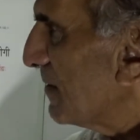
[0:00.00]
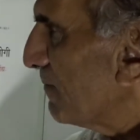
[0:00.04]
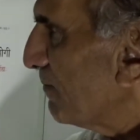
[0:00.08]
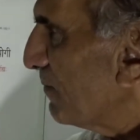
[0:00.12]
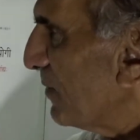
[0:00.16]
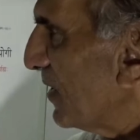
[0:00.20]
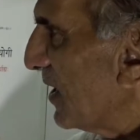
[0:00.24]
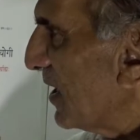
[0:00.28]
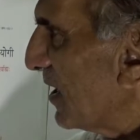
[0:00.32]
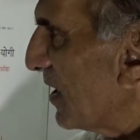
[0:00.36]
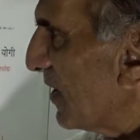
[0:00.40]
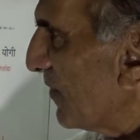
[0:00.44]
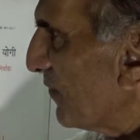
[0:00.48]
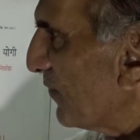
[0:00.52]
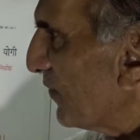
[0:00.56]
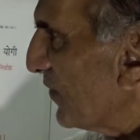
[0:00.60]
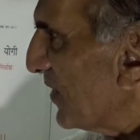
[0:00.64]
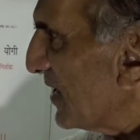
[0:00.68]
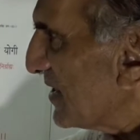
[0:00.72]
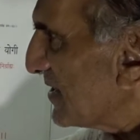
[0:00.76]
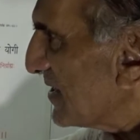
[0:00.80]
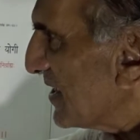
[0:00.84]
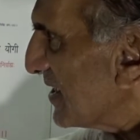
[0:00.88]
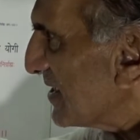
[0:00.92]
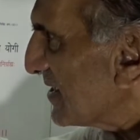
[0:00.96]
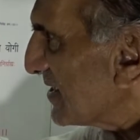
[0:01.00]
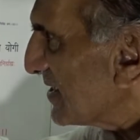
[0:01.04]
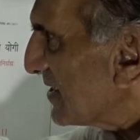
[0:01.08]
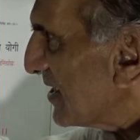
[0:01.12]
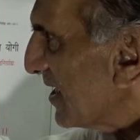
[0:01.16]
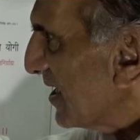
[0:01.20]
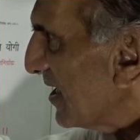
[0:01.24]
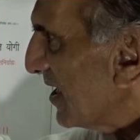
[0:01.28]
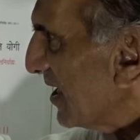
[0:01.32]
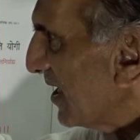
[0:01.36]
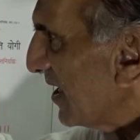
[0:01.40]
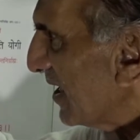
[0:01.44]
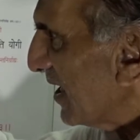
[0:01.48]
a pair of phases,
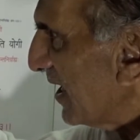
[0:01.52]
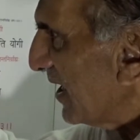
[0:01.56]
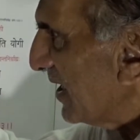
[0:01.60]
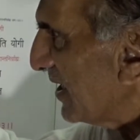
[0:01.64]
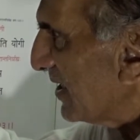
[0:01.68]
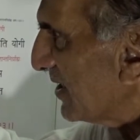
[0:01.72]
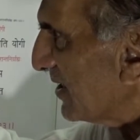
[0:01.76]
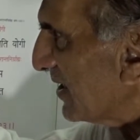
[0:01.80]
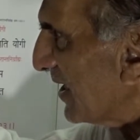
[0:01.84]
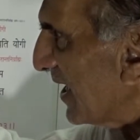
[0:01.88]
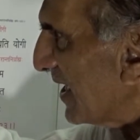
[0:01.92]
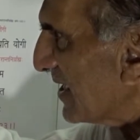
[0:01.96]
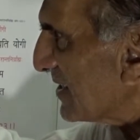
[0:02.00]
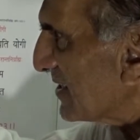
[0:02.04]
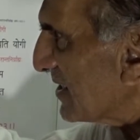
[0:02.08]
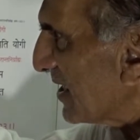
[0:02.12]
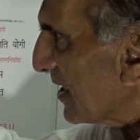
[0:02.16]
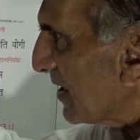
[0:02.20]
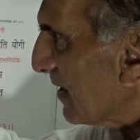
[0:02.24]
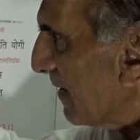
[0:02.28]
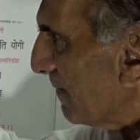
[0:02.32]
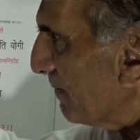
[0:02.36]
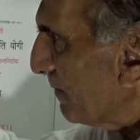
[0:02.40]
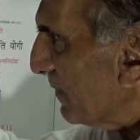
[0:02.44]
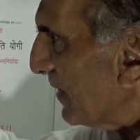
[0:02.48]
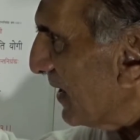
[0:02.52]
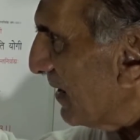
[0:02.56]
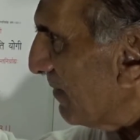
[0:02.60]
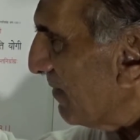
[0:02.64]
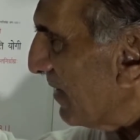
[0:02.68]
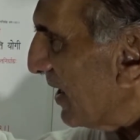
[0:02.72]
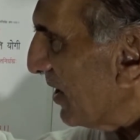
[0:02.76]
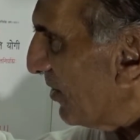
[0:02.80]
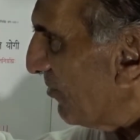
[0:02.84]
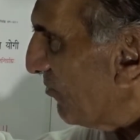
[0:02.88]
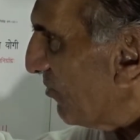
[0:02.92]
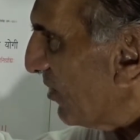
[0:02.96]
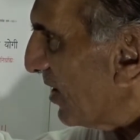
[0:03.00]
it as a
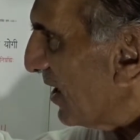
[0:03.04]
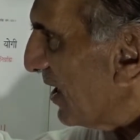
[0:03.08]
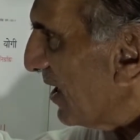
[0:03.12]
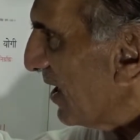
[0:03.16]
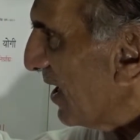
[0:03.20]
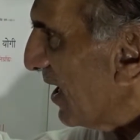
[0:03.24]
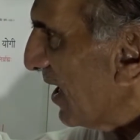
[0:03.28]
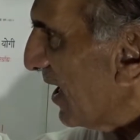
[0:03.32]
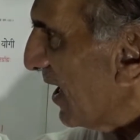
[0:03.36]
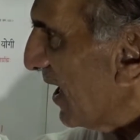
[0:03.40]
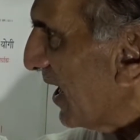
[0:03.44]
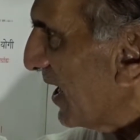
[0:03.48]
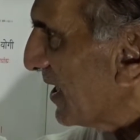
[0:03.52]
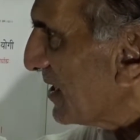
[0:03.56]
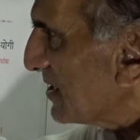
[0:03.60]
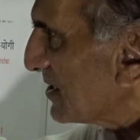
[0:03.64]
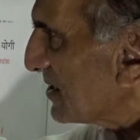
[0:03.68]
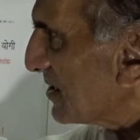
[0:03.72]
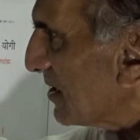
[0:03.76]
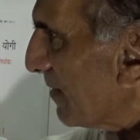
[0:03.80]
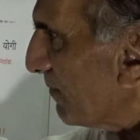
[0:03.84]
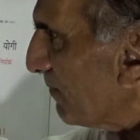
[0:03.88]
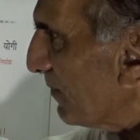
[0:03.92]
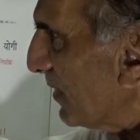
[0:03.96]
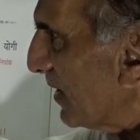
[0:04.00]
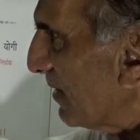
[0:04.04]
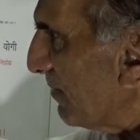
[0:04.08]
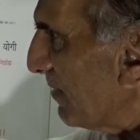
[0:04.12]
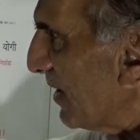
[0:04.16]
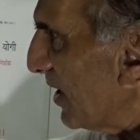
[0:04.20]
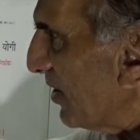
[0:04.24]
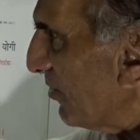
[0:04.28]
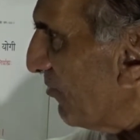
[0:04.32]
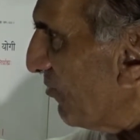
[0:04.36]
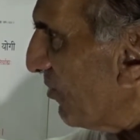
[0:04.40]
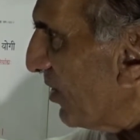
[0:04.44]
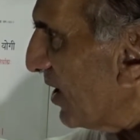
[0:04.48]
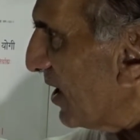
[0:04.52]
complementary and
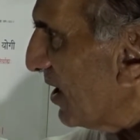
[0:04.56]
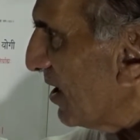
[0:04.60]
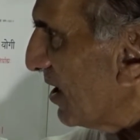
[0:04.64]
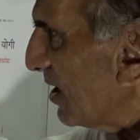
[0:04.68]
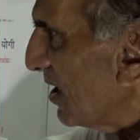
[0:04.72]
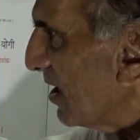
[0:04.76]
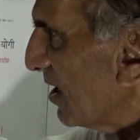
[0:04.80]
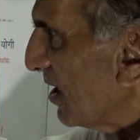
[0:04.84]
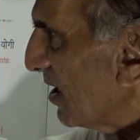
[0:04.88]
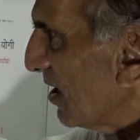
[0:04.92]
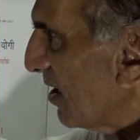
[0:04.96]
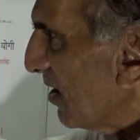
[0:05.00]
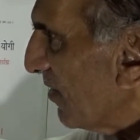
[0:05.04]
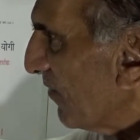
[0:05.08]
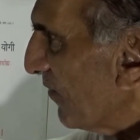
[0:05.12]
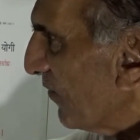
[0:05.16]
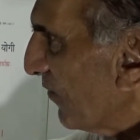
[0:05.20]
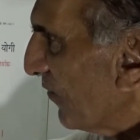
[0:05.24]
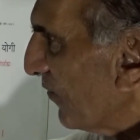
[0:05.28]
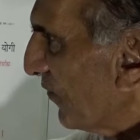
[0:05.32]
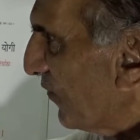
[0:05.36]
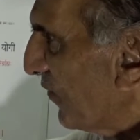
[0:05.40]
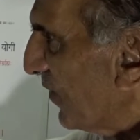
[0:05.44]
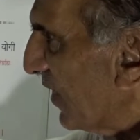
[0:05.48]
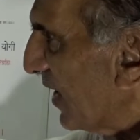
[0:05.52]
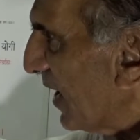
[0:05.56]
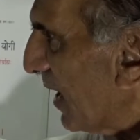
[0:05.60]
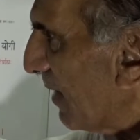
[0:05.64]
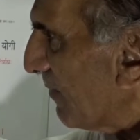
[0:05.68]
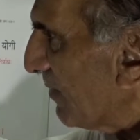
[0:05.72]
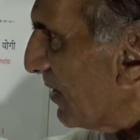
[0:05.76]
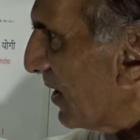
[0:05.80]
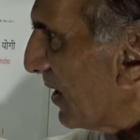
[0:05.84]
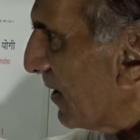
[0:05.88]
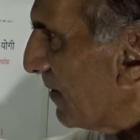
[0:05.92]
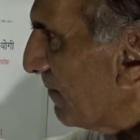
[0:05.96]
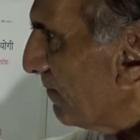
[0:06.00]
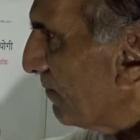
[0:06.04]
supplementary
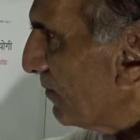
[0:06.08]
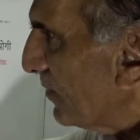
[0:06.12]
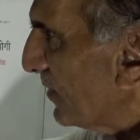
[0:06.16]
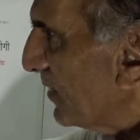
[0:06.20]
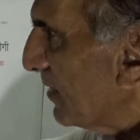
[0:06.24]
phenomenon,